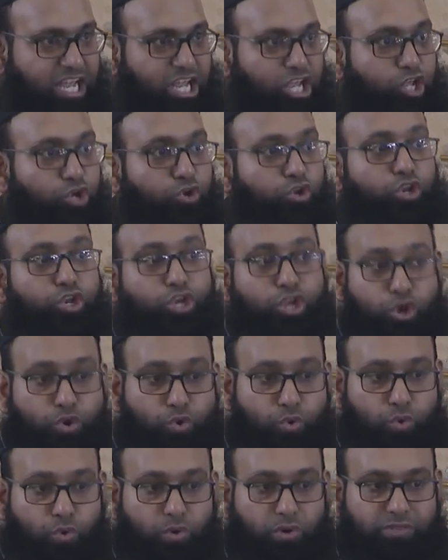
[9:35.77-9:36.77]
you
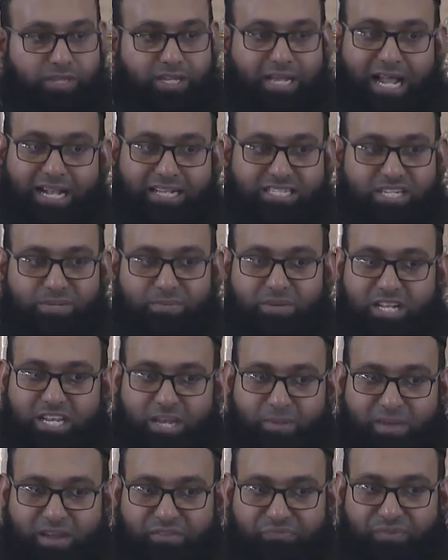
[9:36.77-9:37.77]
knew that
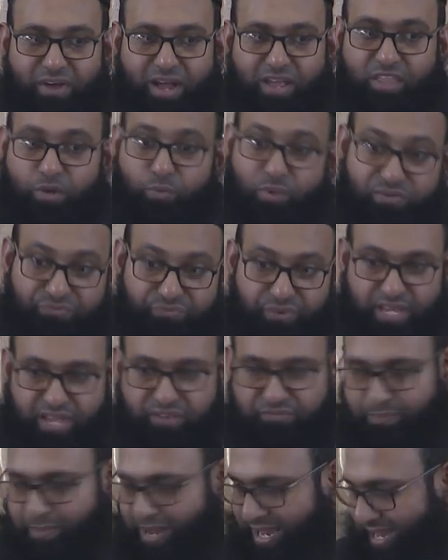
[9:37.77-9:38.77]
ultimately my father will
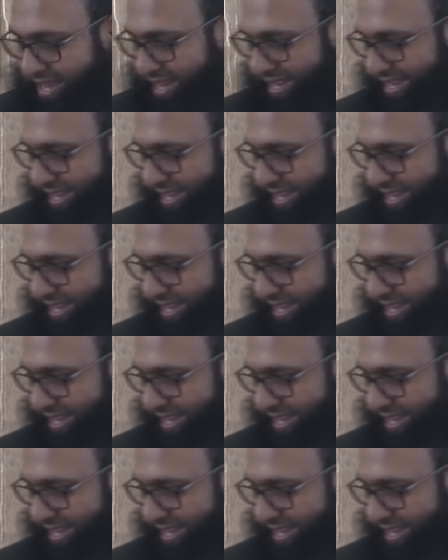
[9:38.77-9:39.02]
forgive me.